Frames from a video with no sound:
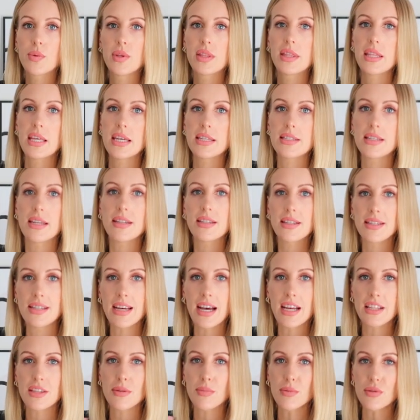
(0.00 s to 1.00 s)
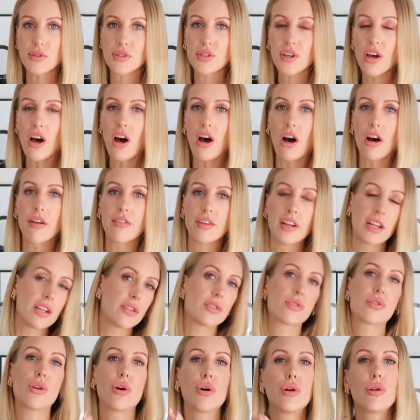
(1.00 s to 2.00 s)
with this detachable scarf. And I
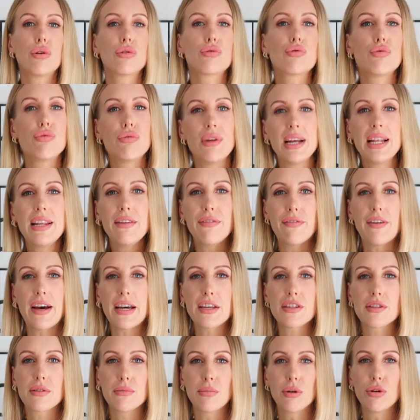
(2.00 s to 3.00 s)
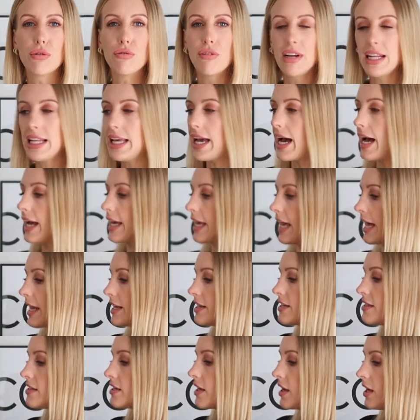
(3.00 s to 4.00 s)
just thought it looked really fashionable, really
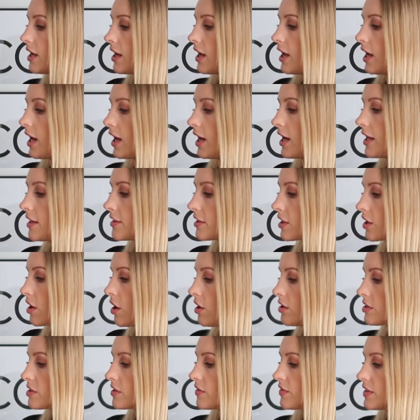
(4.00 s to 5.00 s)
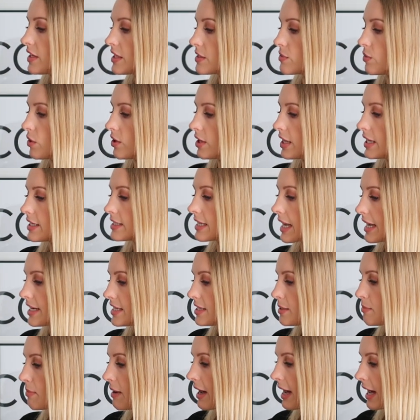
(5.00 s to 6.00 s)
high-end. The cost of this one is
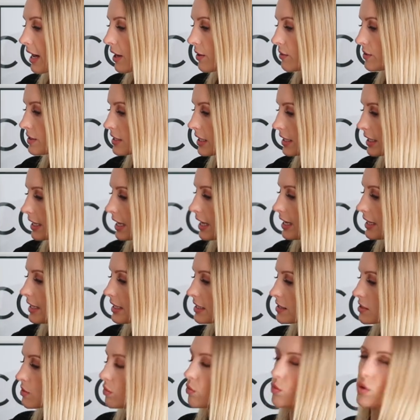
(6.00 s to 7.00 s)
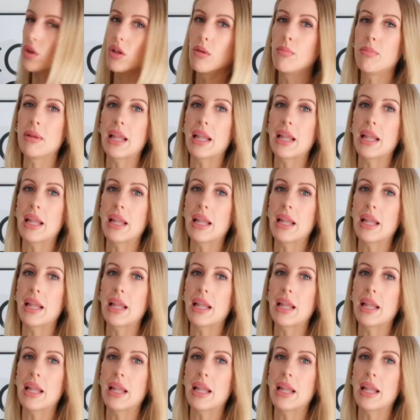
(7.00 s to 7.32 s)
£80. Again, it's a wool